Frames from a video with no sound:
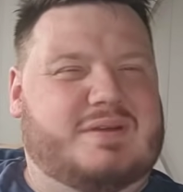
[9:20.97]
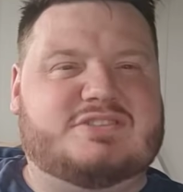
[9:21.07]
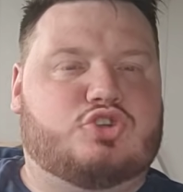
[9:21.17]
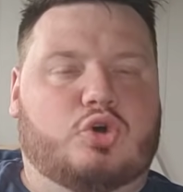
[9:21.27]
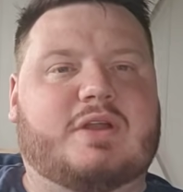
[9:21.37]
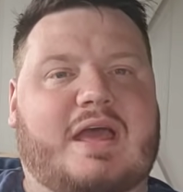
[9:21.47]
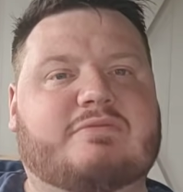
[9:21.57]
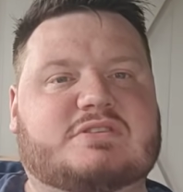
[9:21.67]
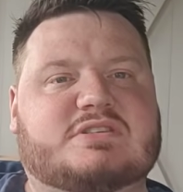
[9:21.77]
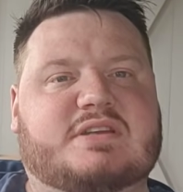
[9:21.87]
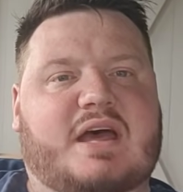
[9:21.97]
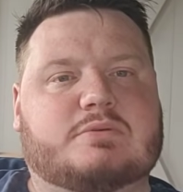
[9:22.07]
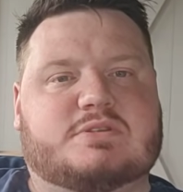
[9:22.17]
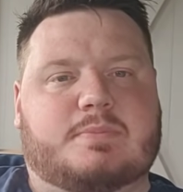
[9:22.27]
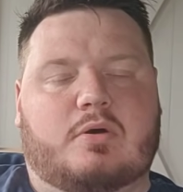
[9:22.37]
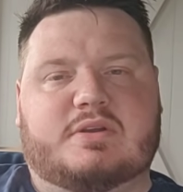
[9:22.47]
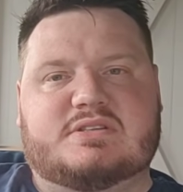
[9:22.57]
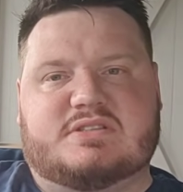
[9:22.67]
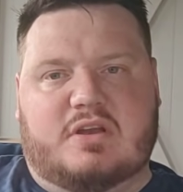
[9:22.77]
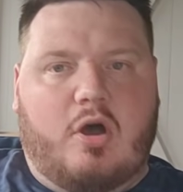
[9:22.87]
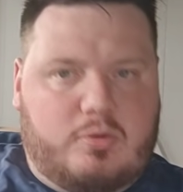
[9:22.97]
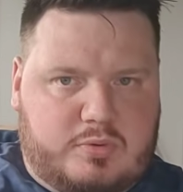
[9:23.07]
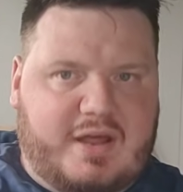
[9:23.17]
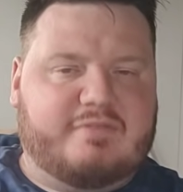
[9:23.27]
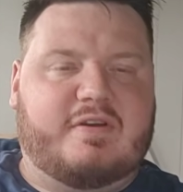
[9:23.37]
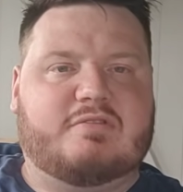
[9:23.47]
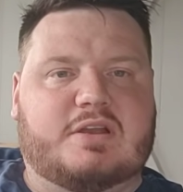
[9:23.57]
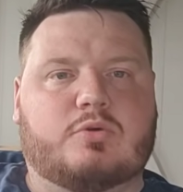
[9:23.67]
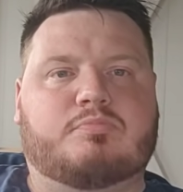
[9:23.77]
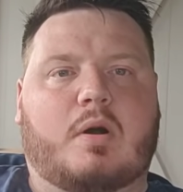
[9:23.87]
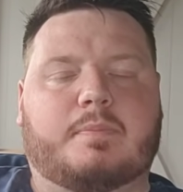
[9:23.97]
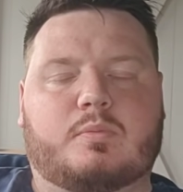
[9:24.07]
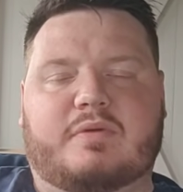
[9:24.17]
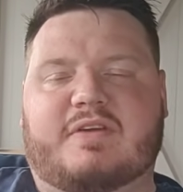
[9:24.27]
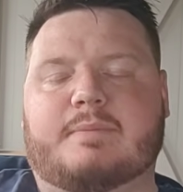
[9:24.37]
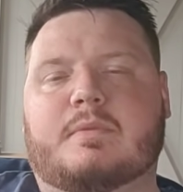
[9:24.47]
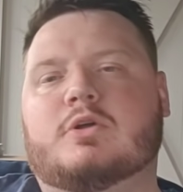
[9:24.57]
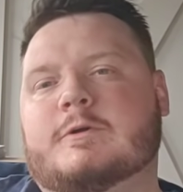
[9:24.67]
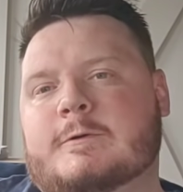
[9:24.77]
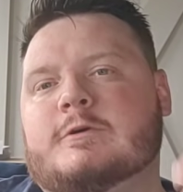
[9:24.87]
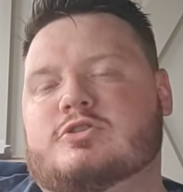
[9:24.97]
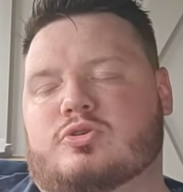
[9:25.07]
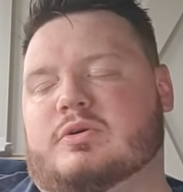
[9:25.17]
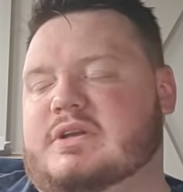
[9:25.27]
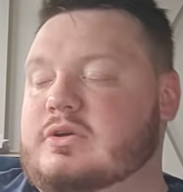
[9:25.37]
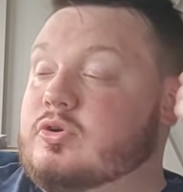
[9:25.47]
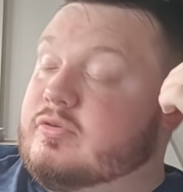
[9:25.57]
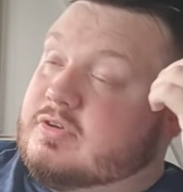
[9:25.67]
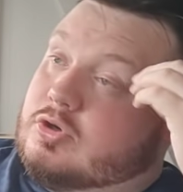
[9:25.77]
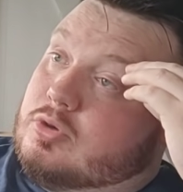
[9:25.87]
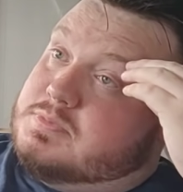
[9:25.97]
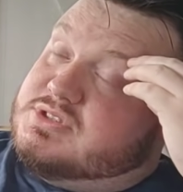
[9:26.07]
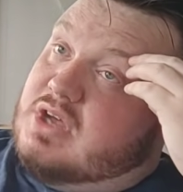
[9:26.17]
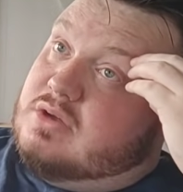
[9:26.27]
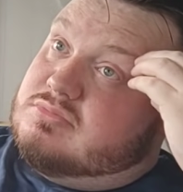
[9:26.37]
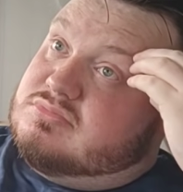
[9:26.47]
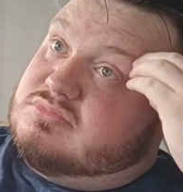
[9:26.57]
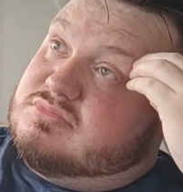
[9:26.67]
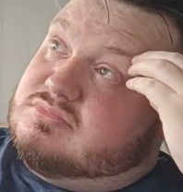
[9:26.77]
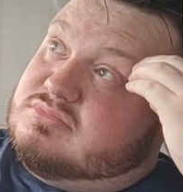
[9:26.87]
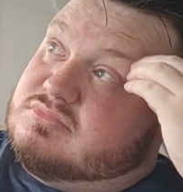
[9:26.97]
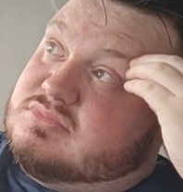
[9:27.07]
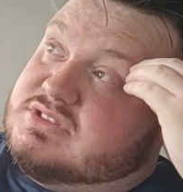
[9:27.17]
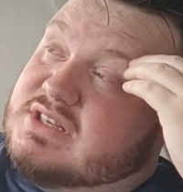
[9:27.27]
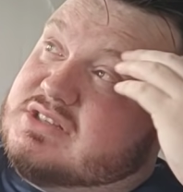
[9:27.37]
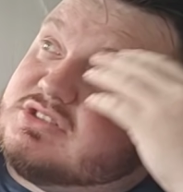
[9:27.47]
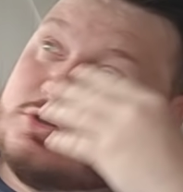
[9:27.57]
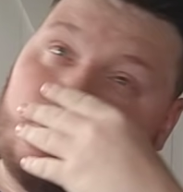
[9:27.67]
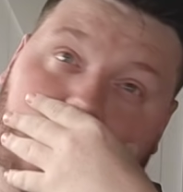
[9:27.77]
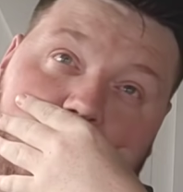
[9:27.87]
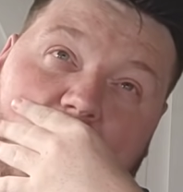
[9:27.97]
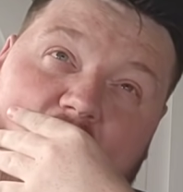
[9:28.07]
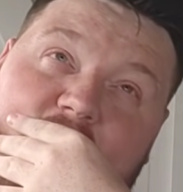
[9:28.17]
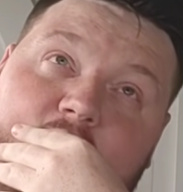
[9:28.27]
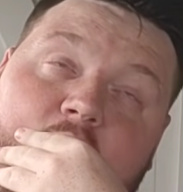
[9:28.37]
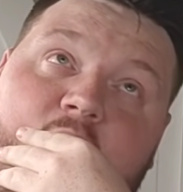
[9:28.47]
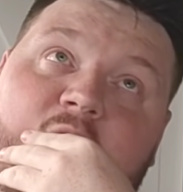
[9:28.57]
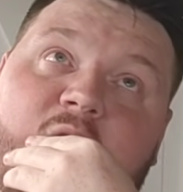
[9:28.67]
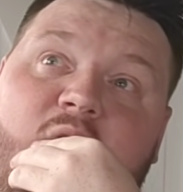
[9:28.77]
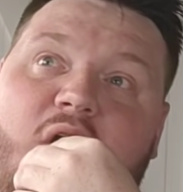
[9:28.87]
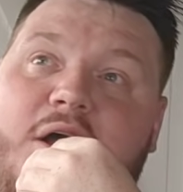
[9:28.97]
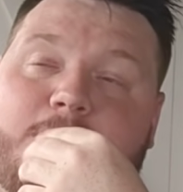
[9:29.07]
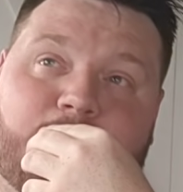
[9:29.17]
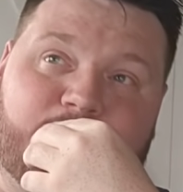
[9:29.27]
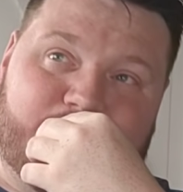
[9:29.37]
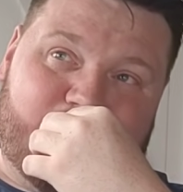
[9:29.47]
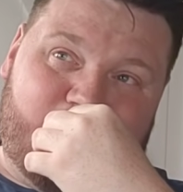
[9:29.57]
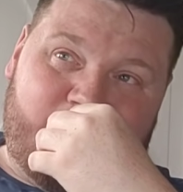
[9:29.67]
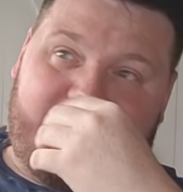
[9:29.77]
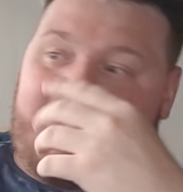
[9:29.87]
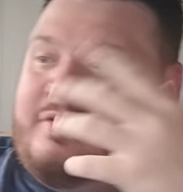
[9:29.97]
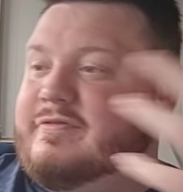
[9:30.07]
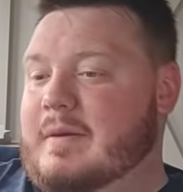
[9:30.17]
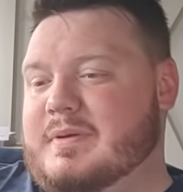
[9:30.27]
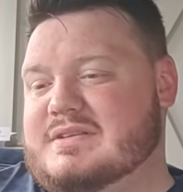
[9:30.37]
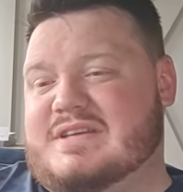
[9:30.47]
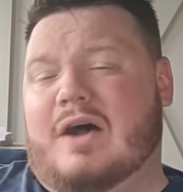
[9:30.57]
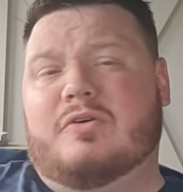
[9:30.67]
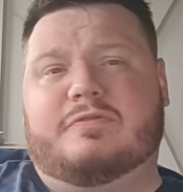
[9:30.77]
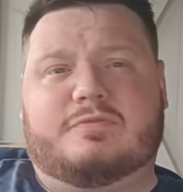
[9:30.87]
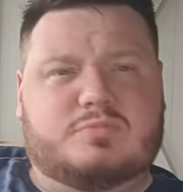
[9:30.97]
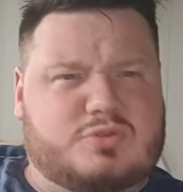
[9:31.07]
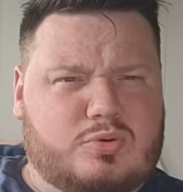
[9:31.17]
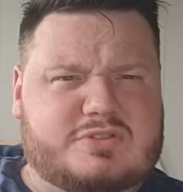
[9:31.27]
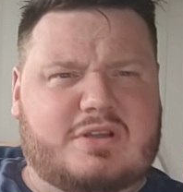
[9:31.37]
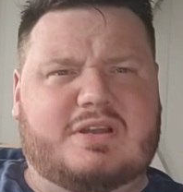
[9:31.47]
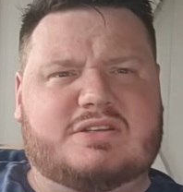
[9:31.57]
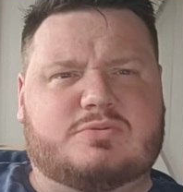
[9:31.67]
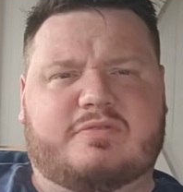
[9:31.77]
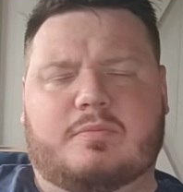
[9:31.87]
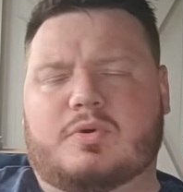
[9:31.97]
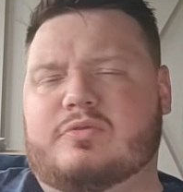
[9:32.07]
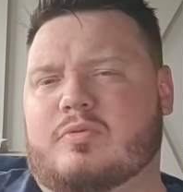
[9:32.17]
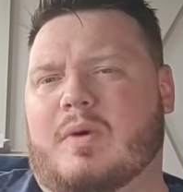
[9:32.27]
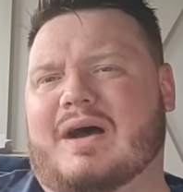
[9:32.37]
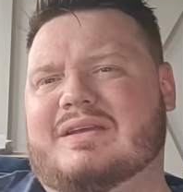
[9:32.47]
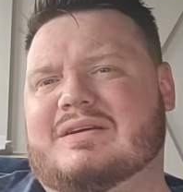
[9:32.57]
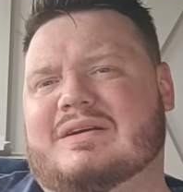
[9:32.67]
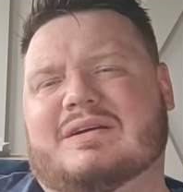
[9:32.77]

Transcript: he's done at Everton now, to be honest, and I would have very little problem with him joining another club. So Sigurdsson could be off. Fabian Delph was also linked with a move away,